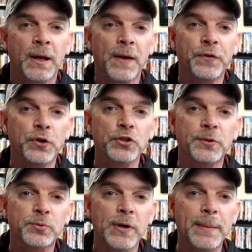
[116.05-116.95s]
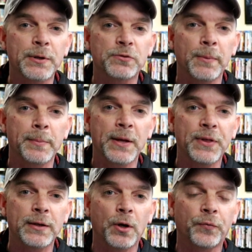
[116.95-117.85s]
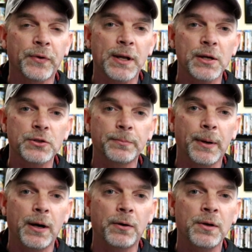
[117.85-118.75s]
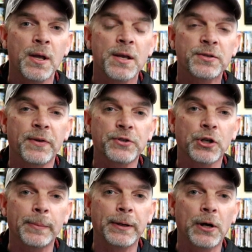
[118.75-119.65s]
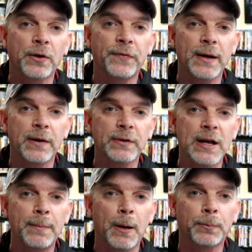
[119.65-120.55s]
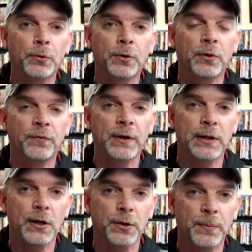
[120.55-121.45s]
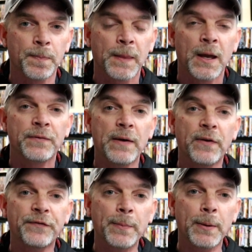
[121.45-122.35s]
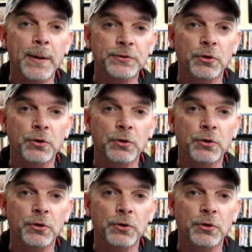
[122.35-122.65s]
If you do subscribe, please remember to hit that notification bell so that you can be notified every time I upload a new video. If you haven't found me on my